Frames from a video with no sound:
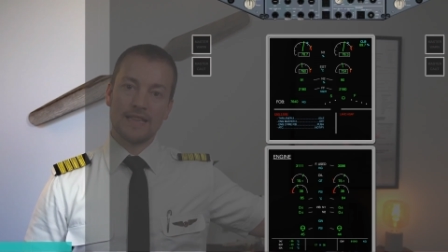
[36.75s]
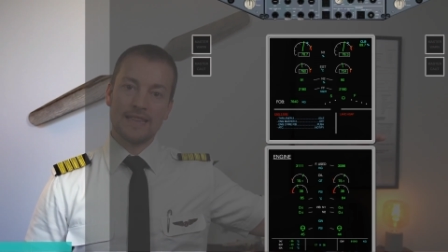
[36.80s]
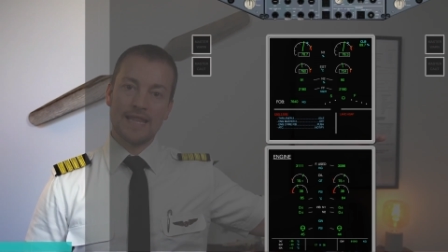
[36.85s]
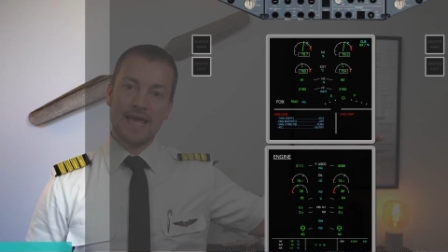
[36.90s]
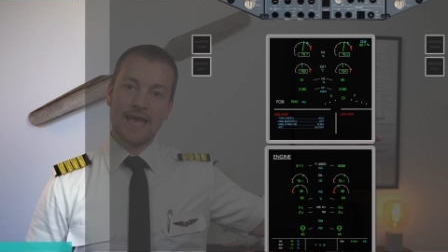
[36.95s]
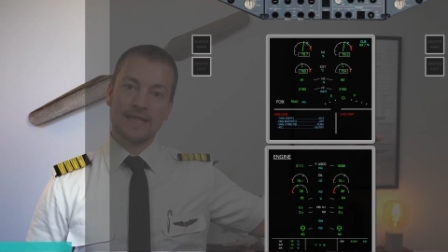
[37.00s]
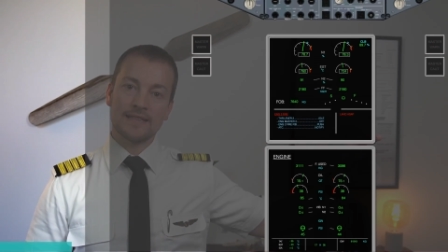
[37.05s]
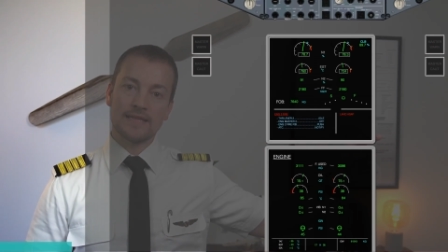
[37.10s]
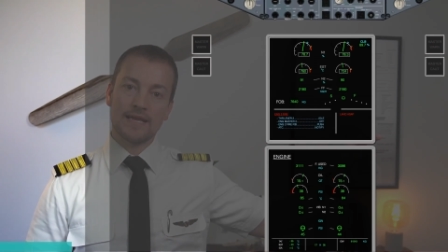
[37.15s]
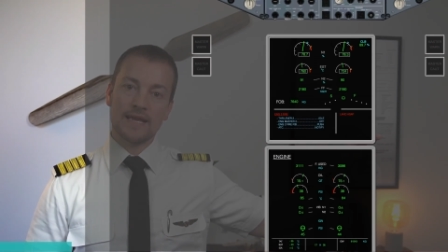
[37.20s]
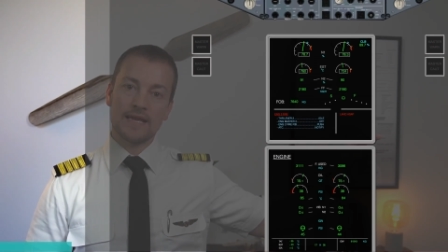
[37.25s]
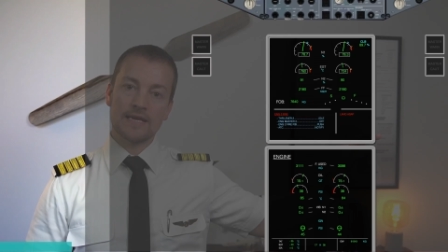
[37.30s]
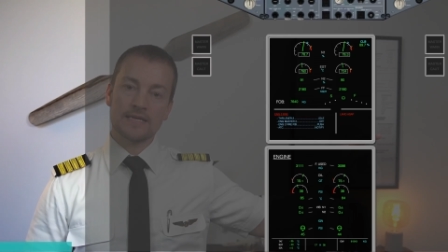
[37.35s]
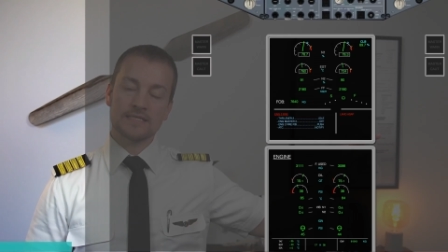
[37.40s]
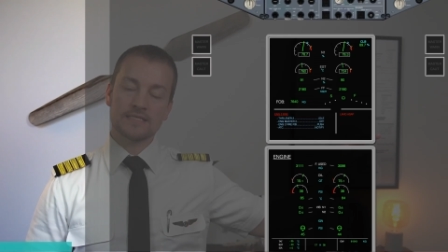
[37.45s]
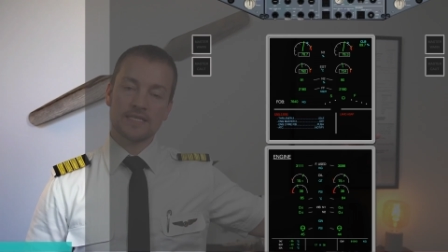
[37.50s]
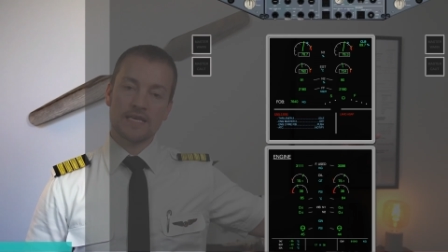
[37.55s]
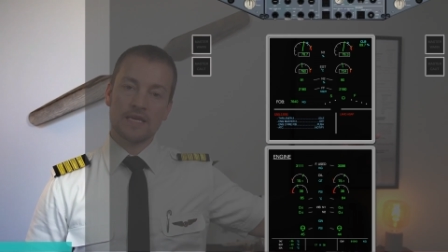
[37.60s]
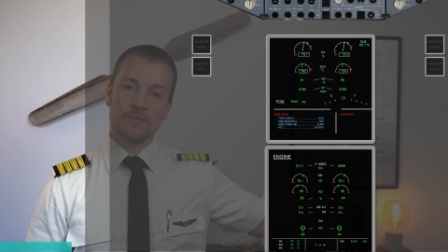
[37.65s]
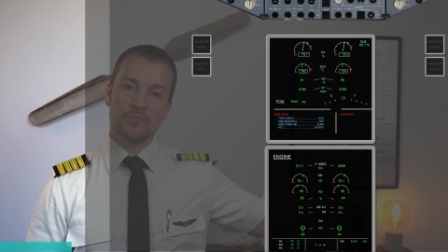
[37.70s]
land
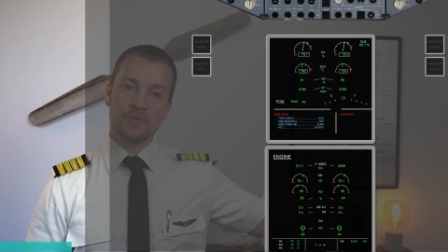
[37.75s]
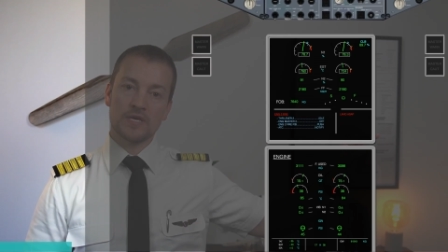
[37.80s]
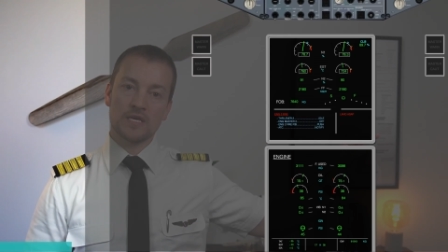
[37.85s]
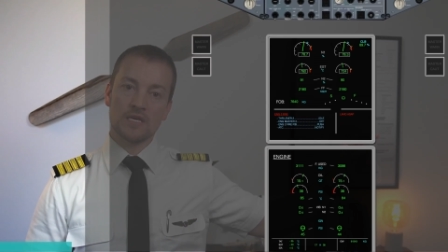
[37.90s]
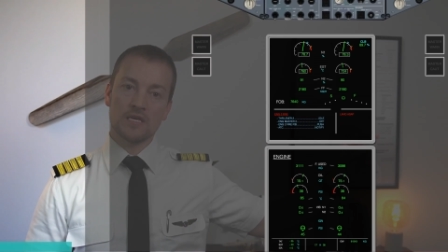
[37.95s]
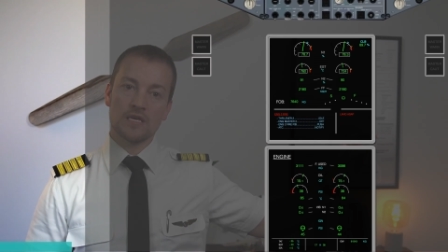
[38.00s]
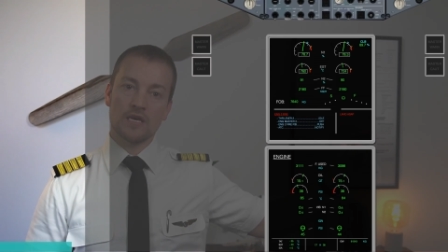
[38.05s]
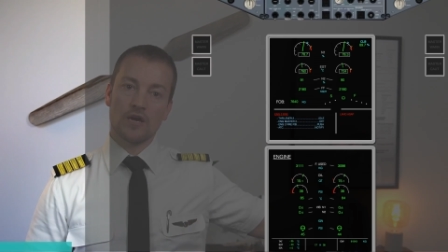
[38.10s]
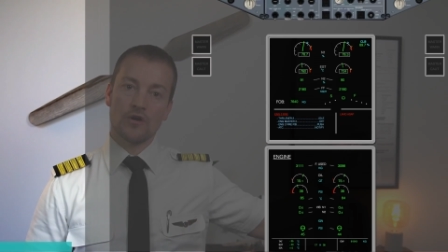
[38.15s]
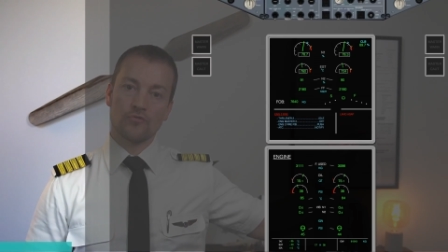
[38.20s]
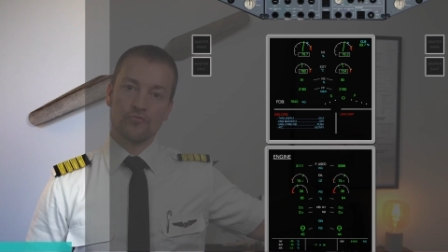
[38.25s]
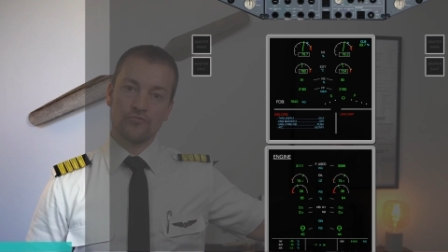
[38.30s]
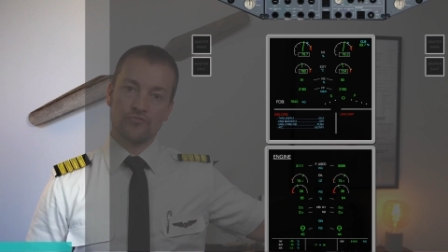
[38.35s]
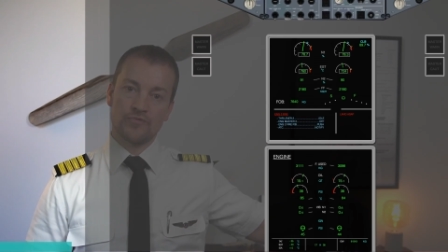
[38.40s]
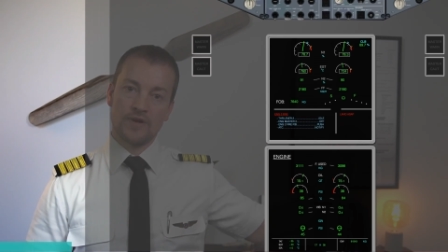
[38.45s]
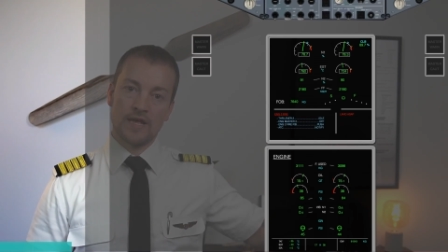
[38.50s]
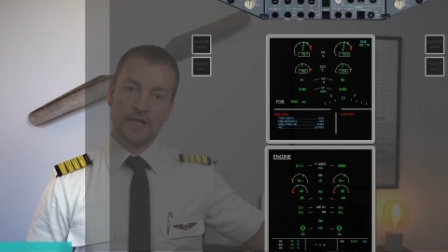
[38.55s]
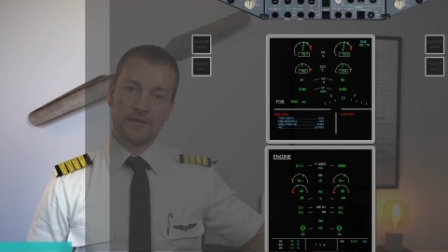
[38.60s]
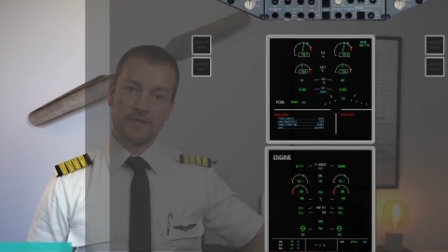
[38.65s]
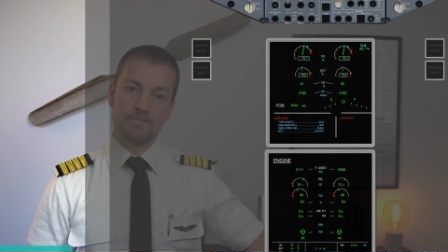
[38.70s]
ASAP,
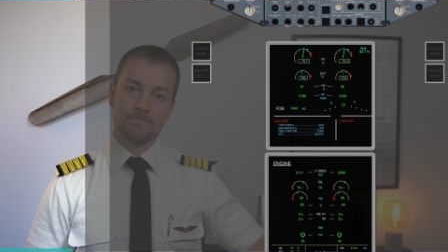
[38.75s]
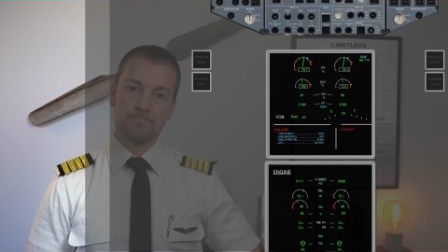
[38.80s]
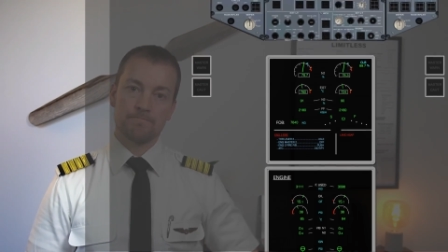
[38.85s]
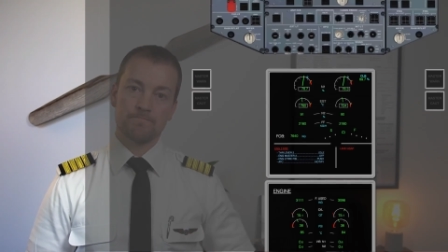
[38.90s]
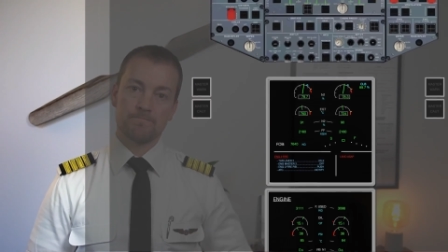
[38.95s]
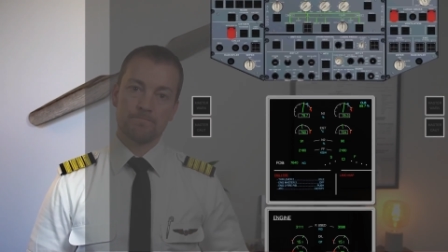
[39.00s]
red.